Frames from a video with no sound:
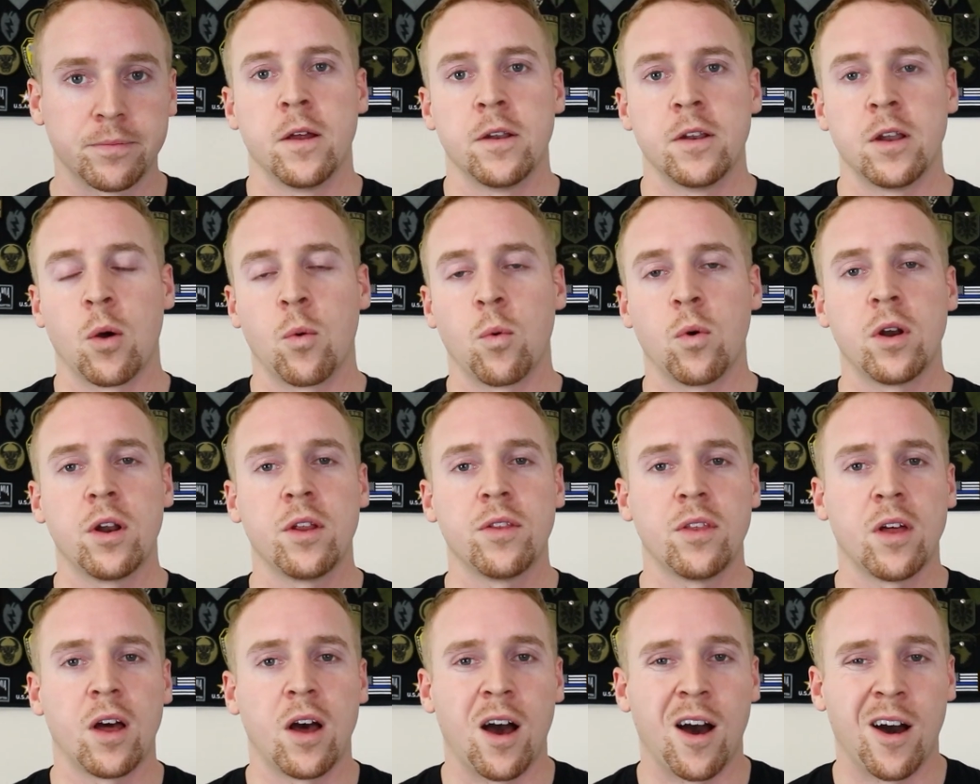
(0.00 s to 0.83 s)
Now, one
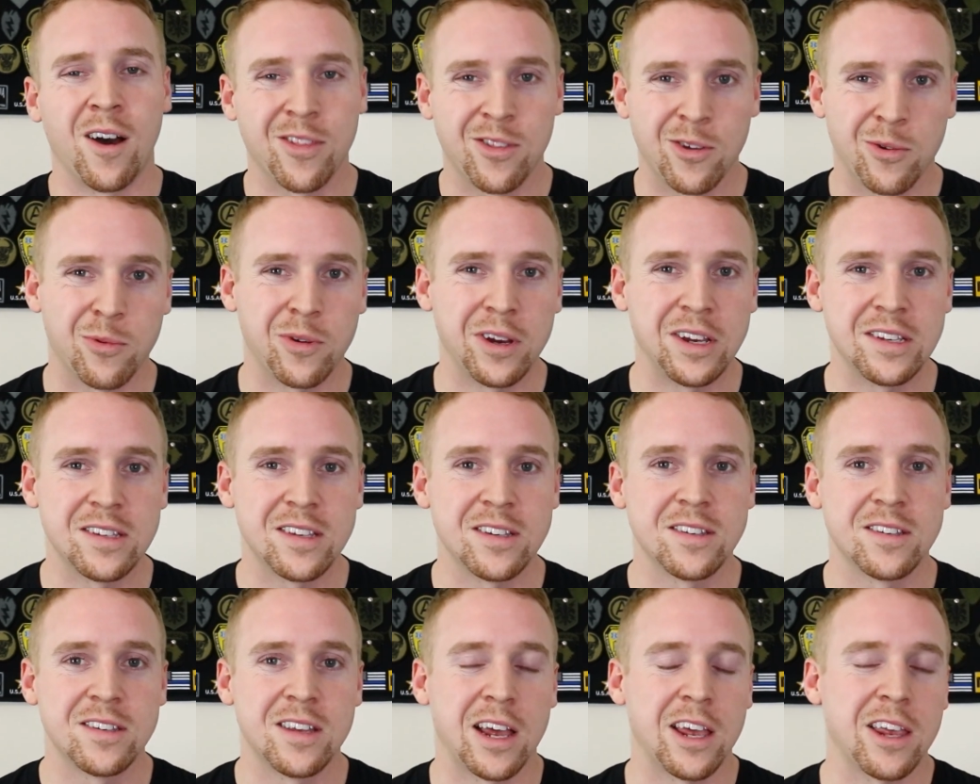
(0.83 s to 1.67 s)
of the other
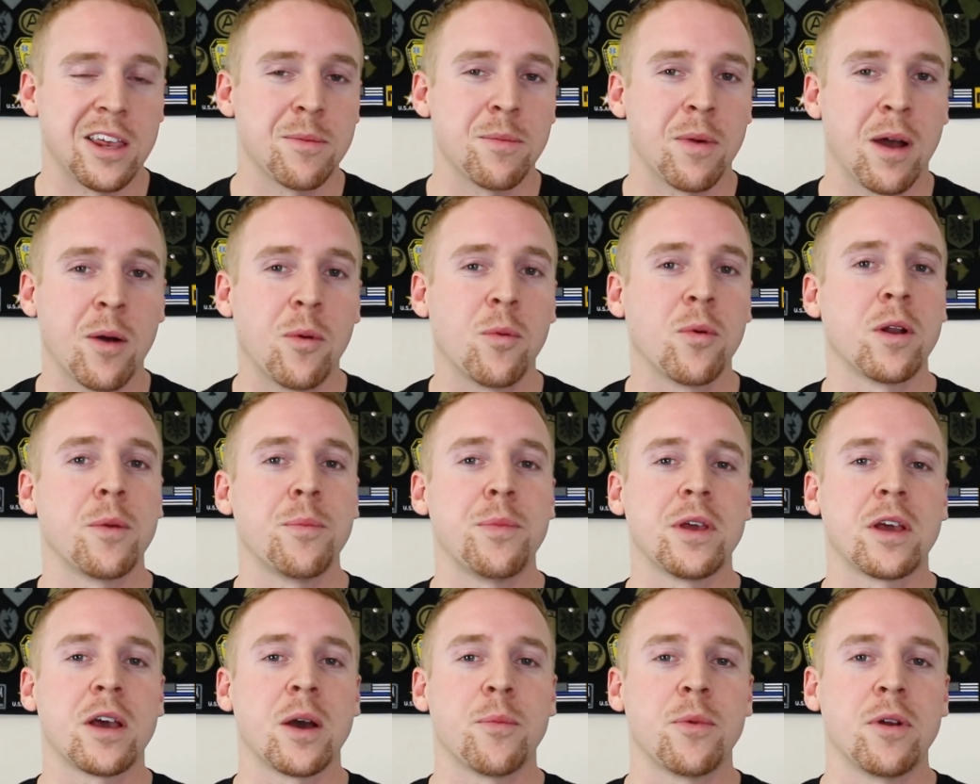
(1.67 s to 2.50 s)
reasons that you might want to
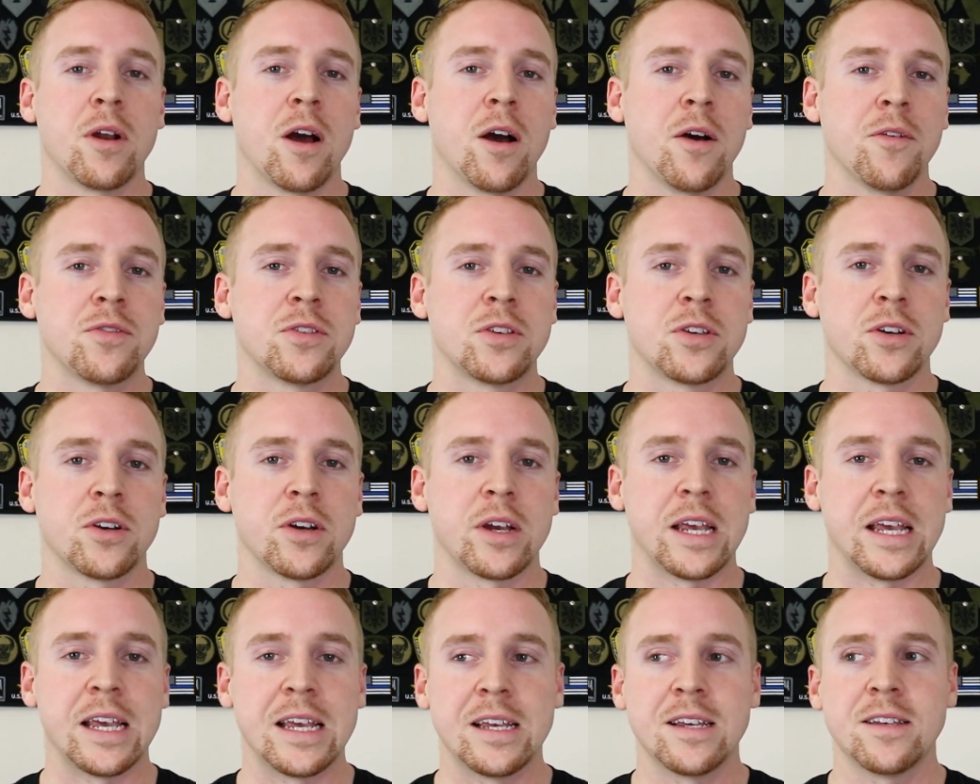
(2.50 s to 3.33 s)
become an officer
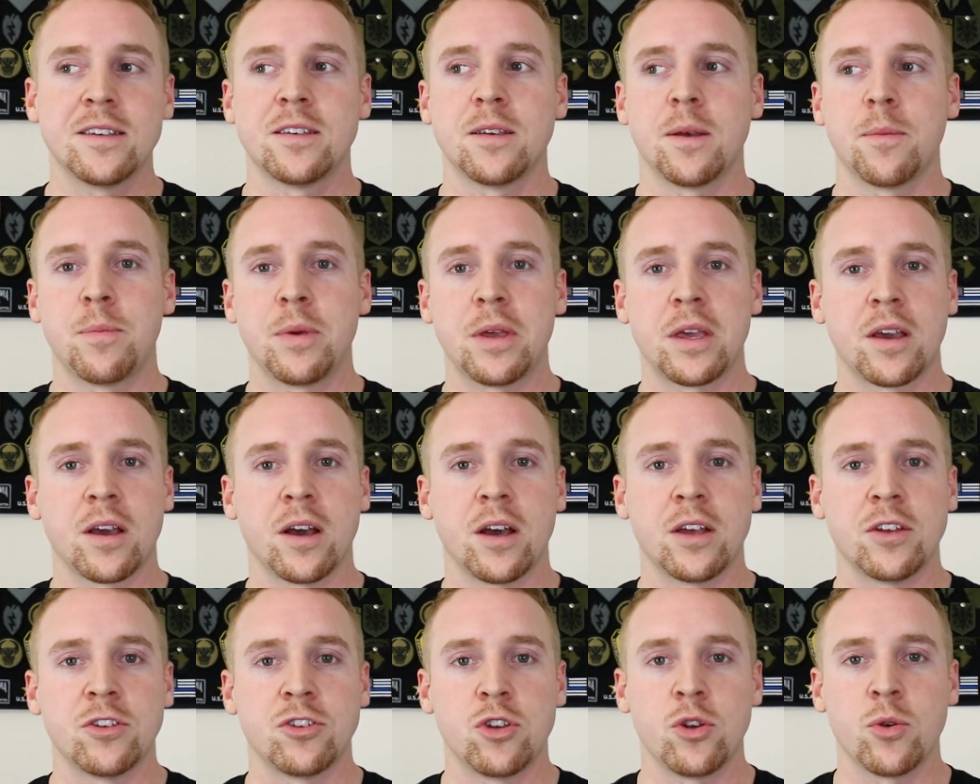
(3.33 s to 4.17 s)
is
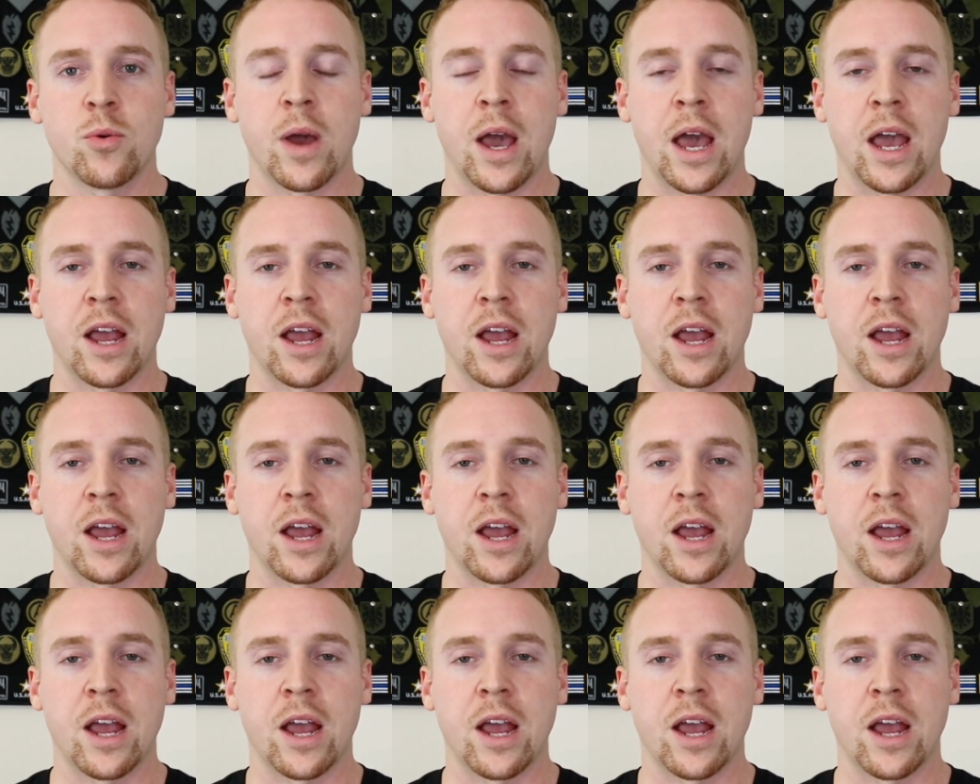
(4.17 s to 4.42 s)
because you